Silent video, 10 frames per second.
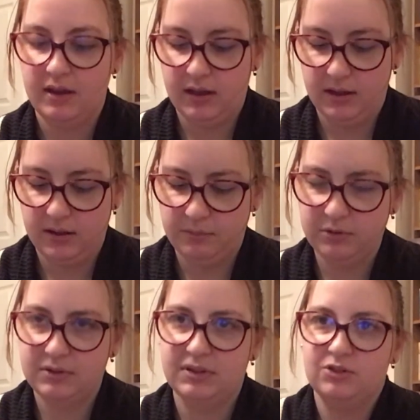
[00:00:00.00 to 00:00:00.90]
And I
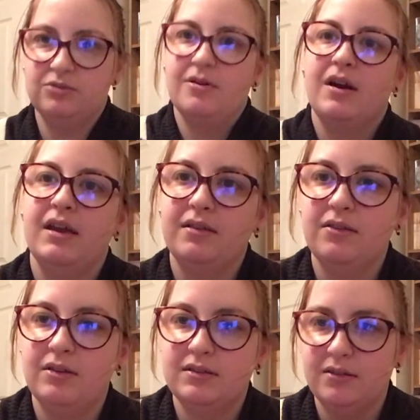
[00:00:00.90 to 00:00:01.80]
want to try and do
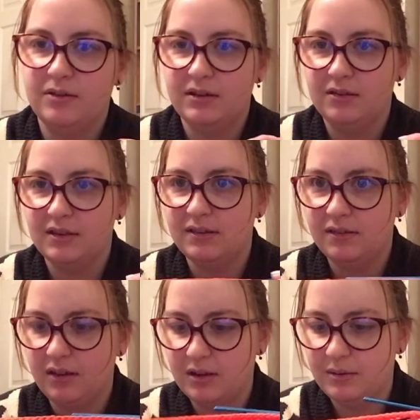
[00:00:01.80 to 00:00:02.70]
it, so I know this is
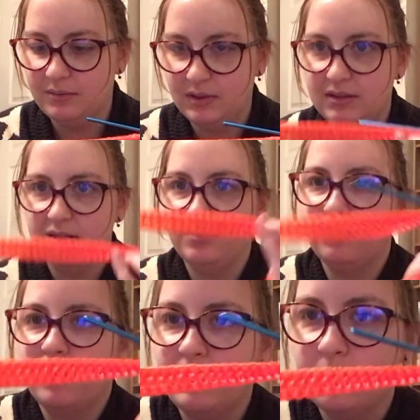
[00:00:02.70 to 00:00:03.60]
a
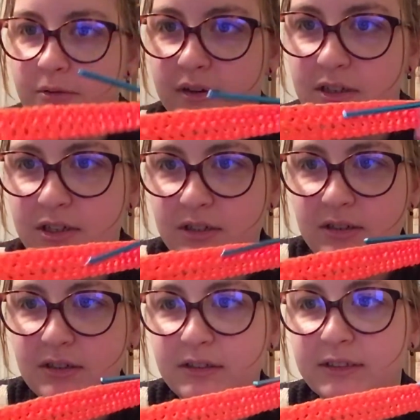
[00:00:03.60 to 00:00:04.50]
bright orange,
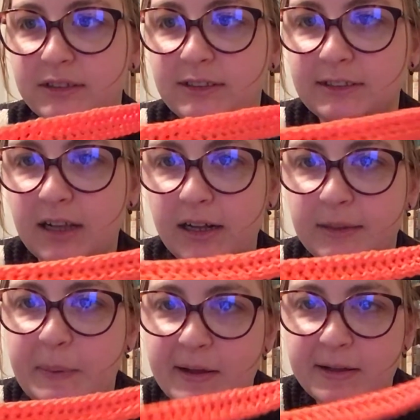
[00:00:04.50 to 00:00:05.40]
and
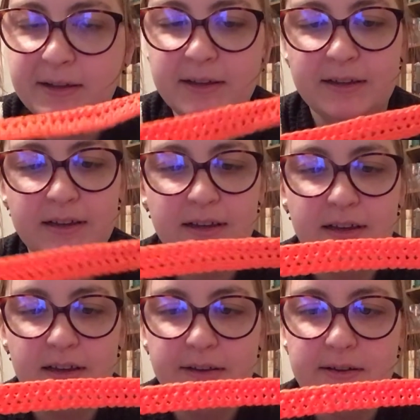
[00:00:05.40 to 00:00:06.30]

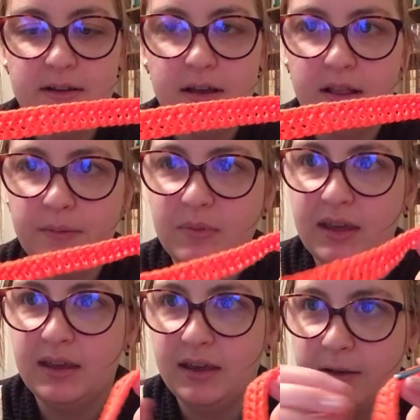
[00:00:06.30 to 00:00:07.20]
I'm
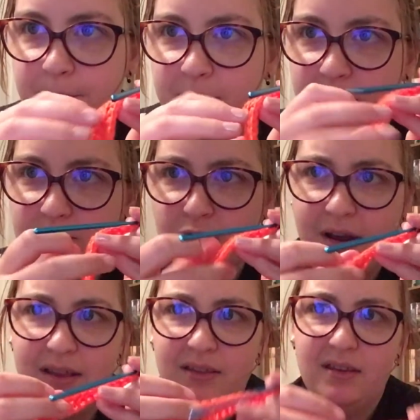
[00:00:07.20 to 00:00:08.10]
thinking of
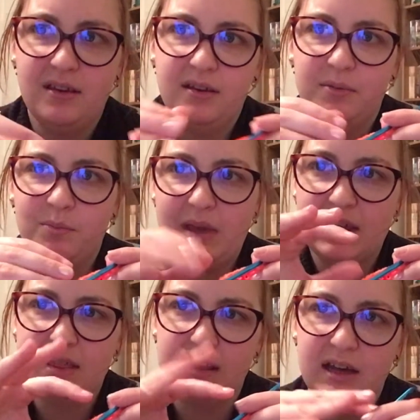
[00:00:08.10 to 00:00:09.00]
trying to make
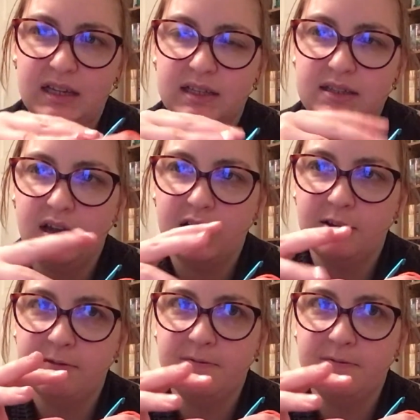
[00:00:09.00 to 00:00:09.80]
the colours kind of